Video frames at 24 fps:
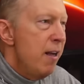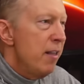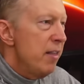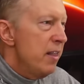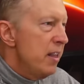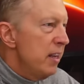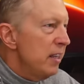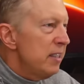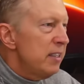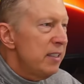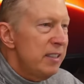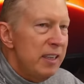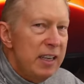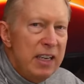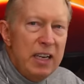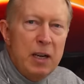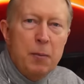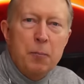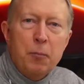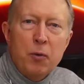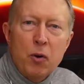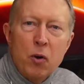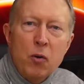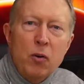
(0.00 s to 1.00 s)
This city
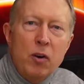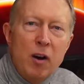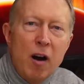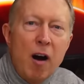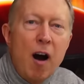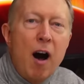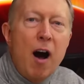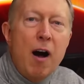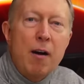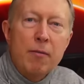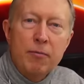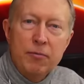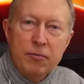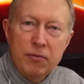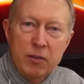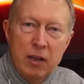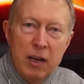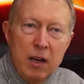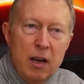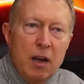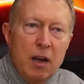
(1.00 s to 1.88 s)
broke off.